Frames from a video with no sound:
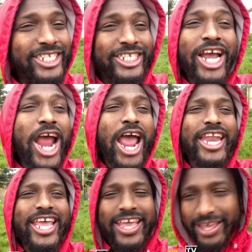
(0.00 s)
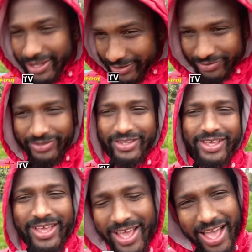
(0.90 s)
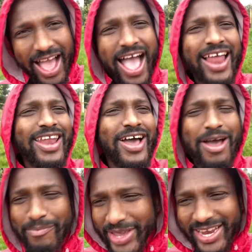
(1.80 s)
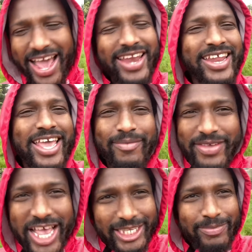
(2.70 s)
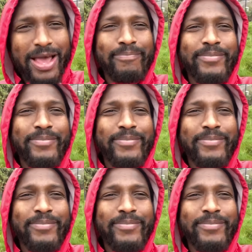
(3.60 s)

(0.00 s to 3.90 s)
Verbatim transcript: Journey. I love be that name. Yes, ma'am.